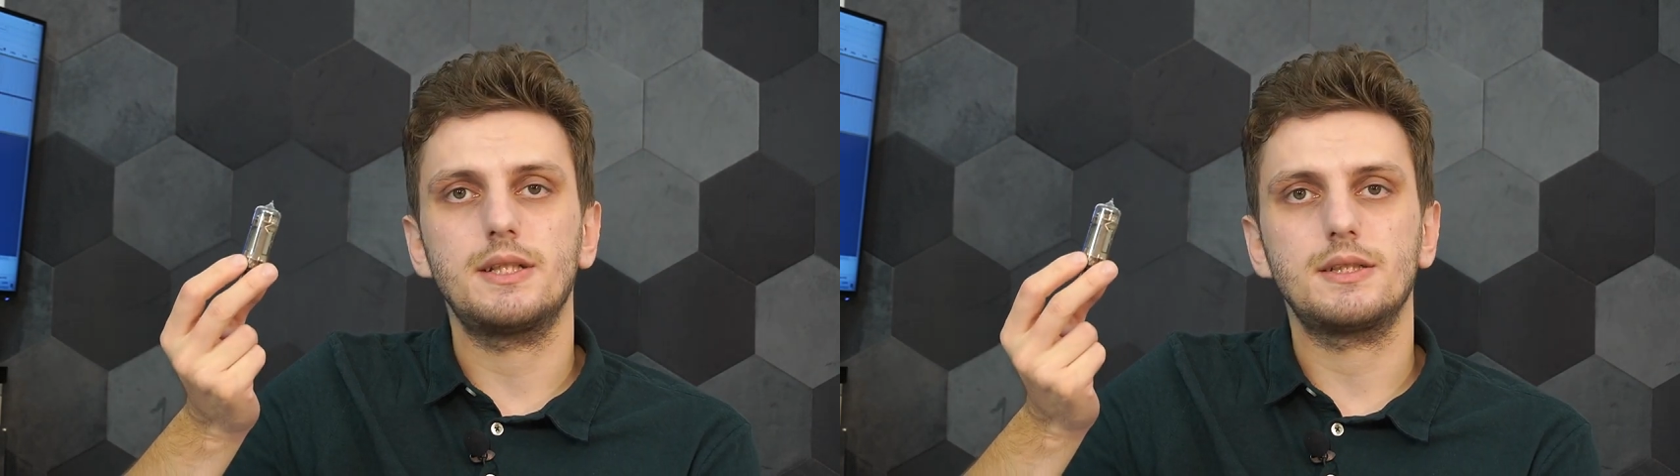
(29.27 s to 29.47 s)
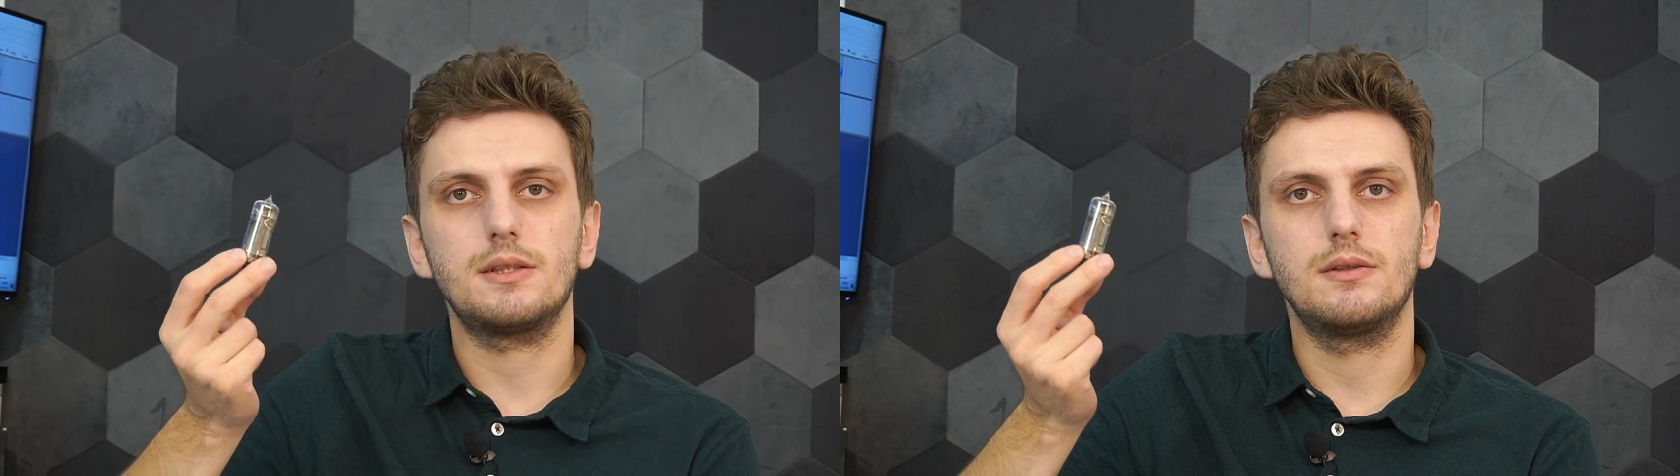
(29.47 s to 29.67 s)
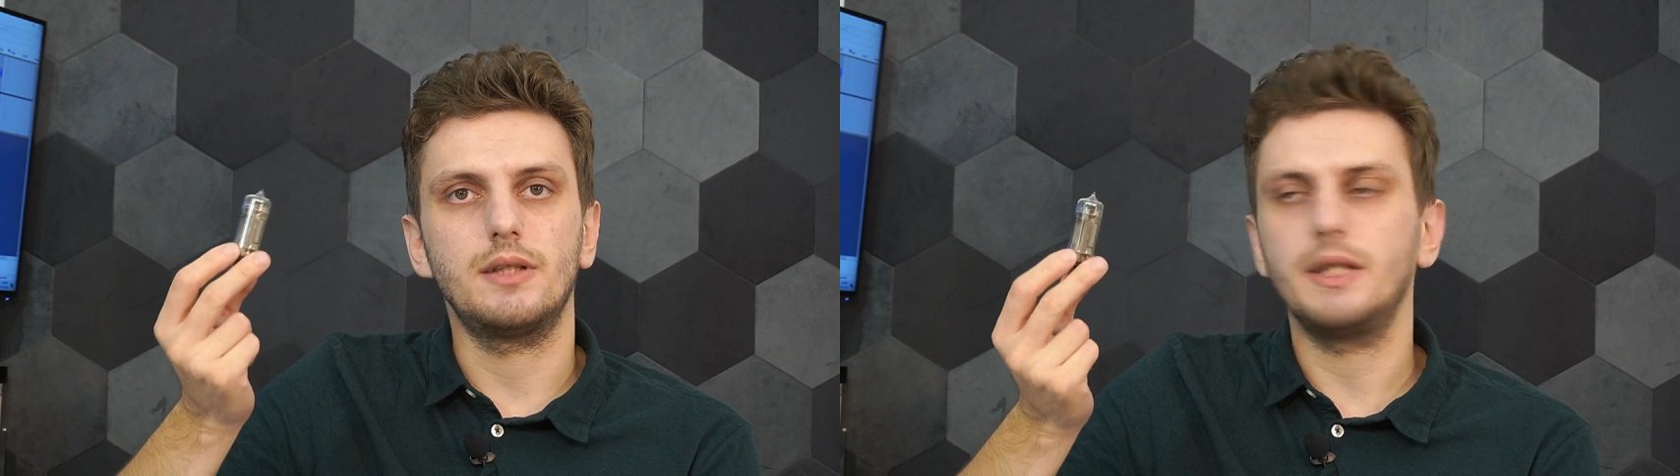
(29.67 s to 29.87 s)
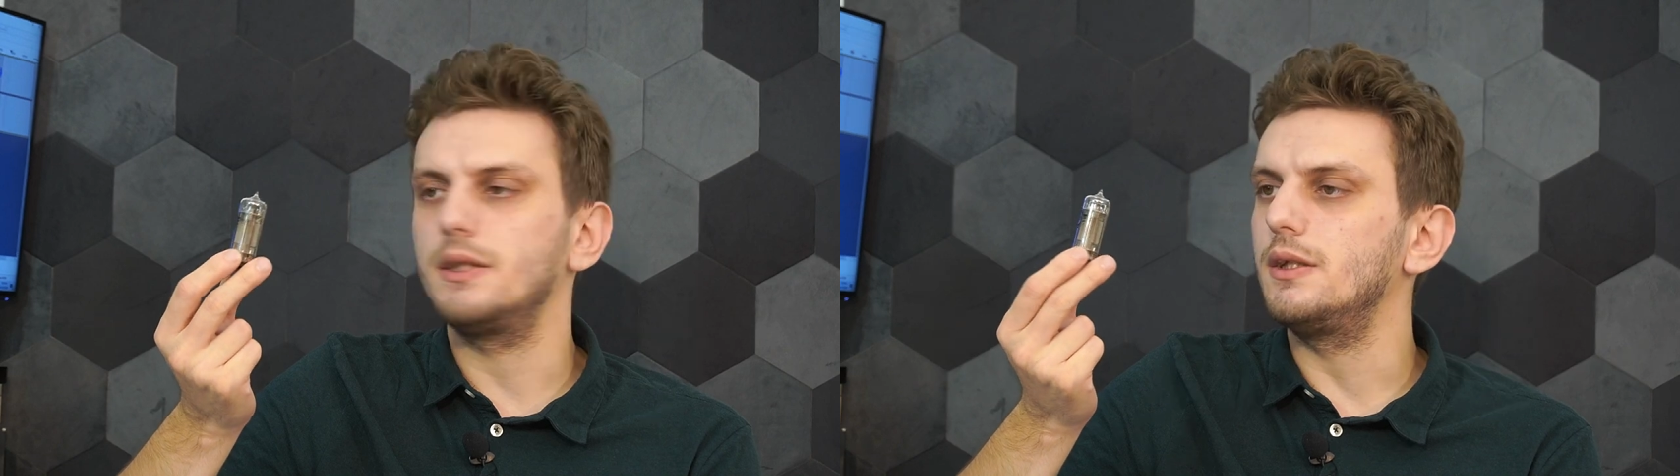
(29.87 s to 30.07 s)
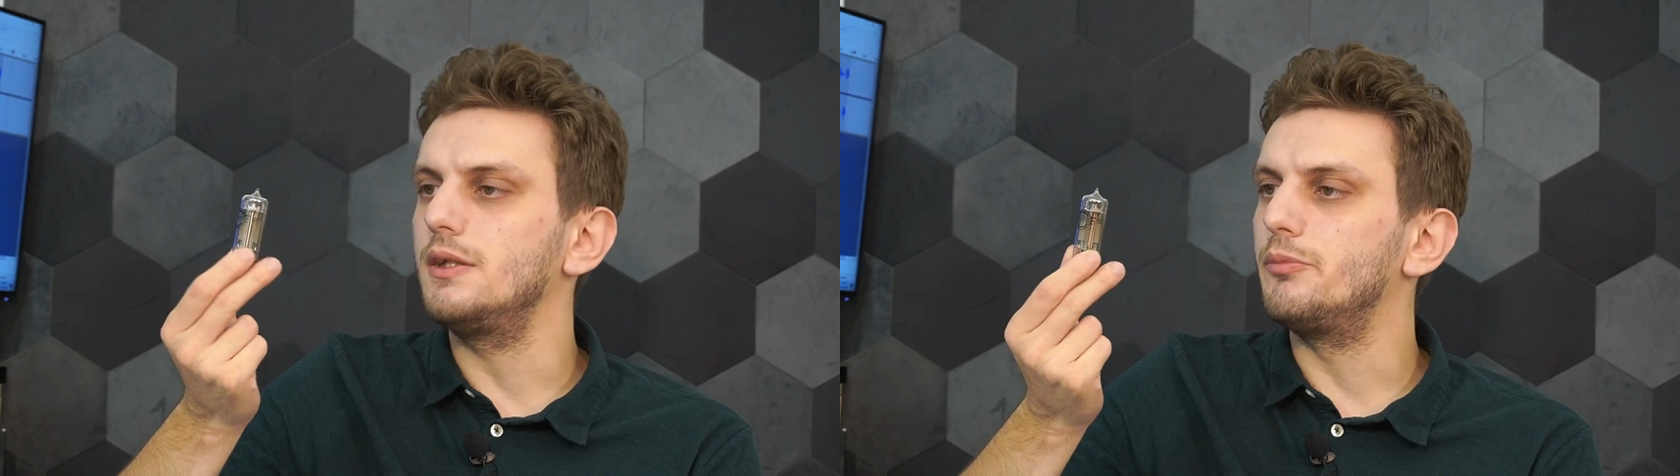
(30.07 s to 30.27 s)
S
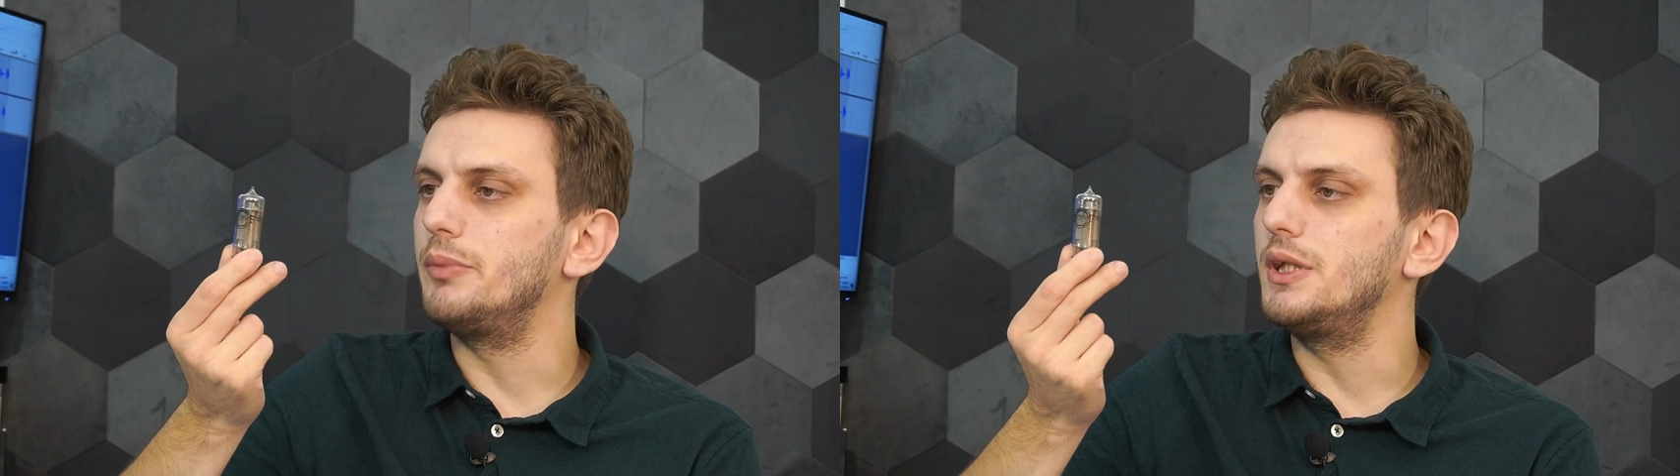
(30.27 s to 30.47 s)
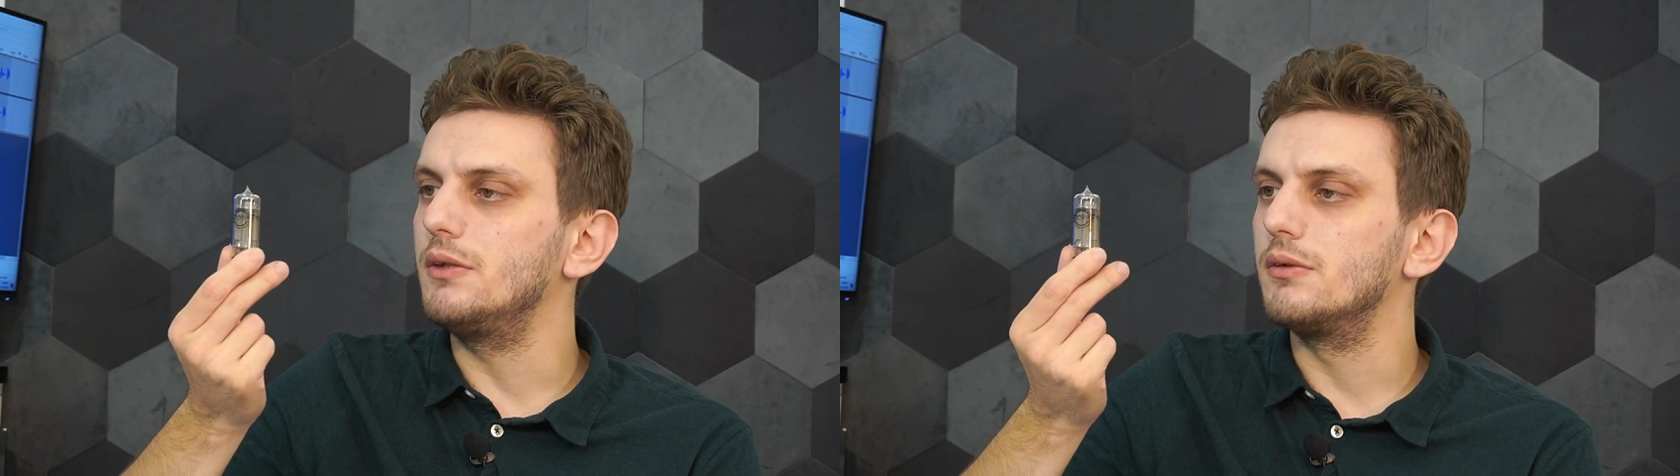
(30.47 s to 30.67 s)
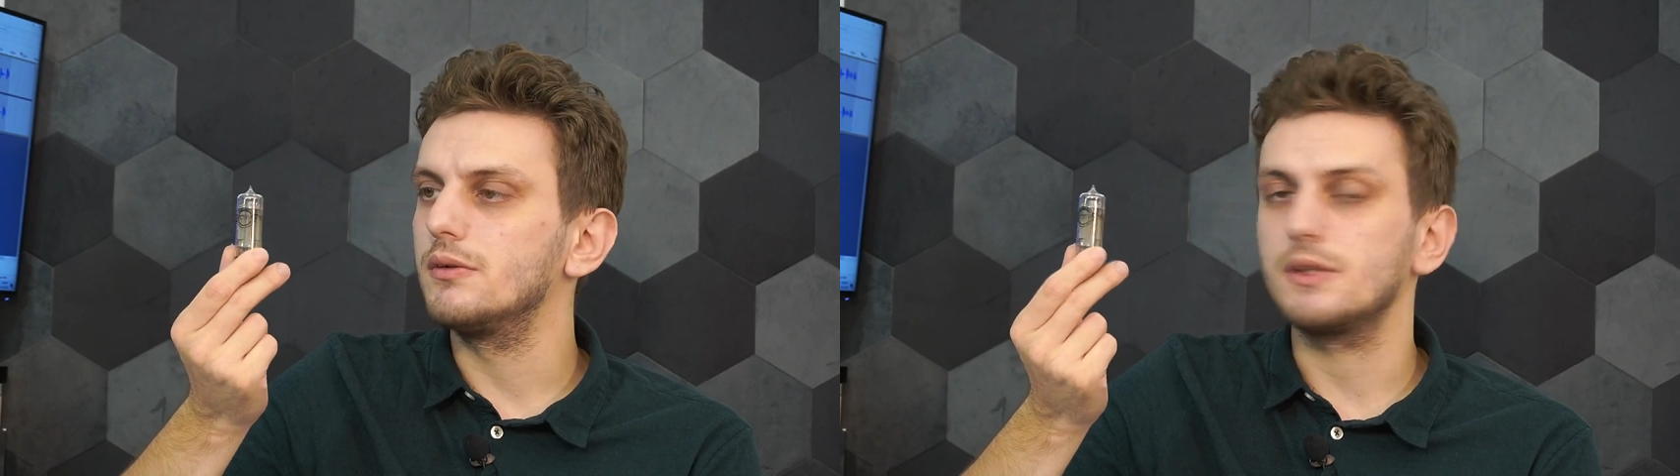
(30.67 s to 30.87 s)
nineteen P